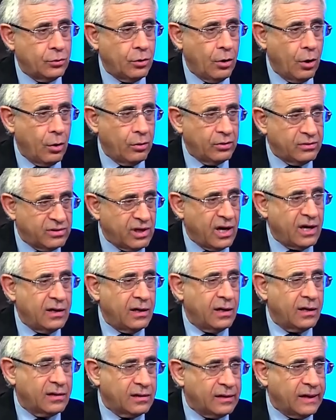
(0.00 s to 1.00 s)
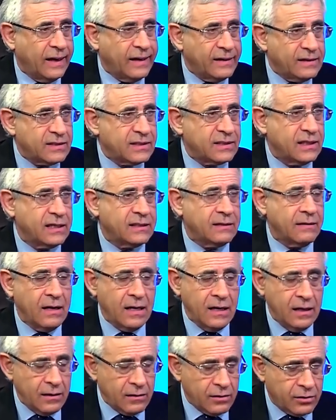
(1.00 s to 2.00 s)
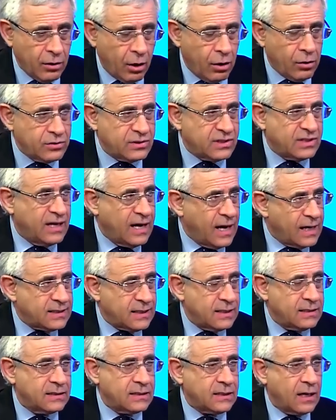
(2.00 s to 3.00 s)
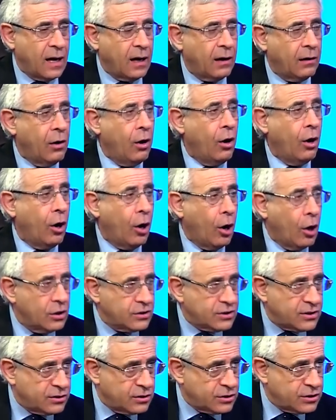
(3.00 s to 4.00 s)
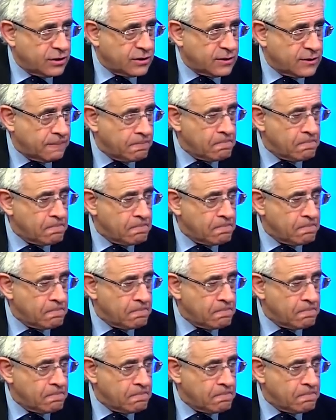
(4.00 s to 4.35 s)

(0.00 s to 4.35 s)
go day and night, says those Gazans are hostages